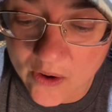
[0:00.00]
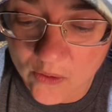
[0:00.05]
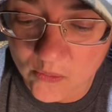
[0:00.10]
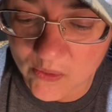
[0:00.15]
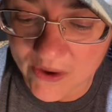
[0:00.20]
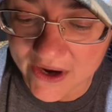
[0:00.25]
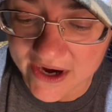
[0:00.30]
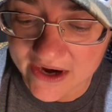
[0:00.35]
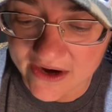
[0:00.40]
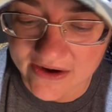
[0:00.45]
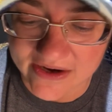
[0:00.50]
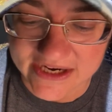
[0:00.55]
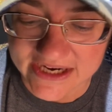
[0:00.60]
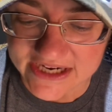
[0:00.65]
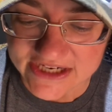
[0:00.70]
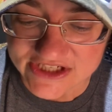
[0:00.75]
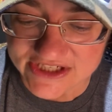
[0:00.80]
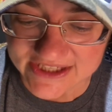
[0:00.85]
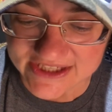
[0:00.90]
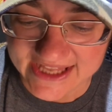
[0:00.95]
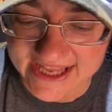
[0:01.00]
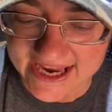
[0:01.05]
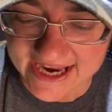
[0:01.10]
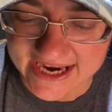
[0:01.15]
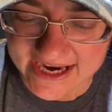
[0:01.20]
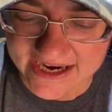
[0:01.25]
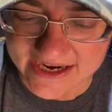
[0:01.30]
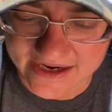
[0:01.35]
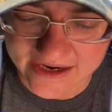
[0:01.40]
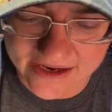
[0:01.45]
where each
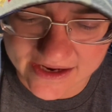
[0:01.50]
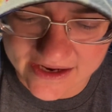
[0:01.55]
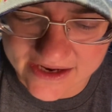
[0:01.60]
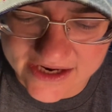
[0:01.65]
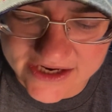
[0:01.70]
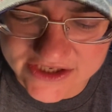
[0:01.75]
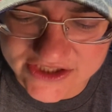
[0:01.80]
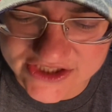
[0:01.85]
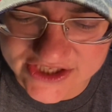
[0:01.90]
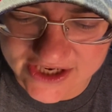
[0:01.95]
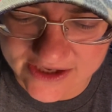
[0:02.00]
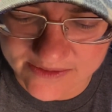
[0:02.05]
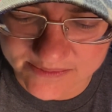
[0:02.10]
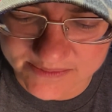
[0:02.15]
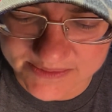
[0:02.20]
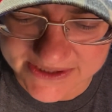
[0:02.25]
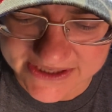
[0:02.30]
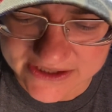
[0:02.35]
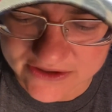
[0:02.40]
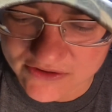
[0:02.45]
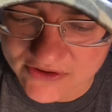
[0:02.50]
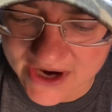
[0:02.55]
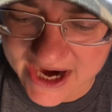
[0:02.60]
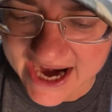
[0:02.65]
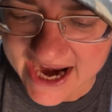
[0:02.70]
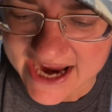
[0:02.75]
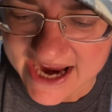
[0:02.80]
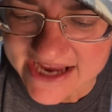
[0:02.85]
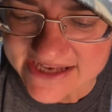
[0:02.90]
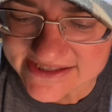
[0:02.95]
lay shall be
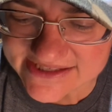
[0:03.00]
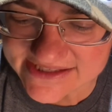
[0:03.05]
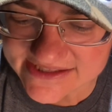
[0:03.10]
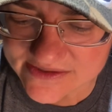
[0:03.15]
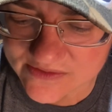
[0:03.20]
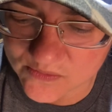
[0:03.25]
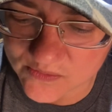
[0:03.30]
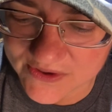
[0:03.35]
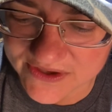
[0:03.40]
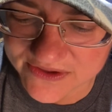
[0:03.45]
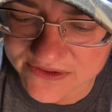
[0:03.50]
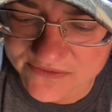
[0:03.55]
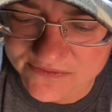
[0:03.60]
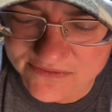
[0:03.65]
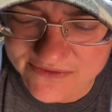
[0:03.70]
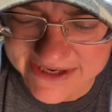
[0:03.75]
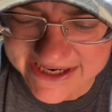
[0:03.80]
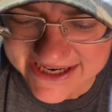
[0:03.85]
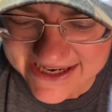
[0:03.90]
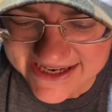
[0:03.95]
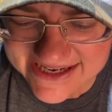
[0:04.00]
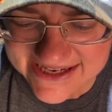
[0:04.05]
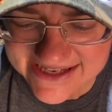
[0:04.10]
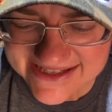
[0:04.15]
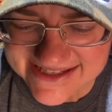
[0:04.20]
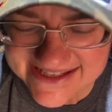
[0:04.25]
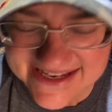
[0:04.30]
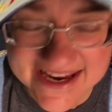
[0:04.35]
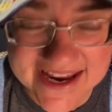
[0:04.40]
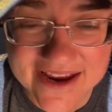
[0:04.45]
grass with
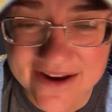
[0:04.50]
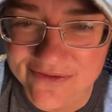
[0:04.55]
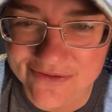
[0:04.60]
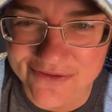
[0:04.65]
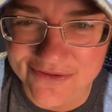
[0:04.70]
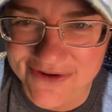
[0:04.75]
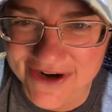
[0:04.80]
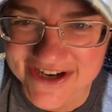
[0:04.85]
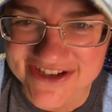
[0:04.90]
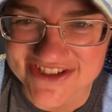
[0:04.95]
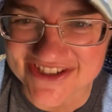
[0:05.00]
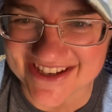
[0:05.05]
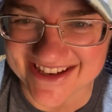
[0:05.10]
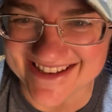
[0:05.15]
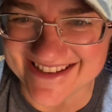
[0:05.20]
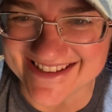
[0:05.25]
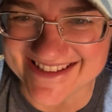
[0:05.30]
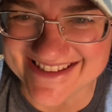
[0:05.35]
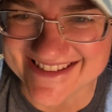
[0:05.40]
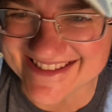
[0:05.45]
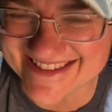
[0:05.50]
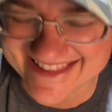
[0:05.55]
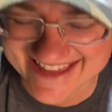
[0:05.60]
reeds and rushes.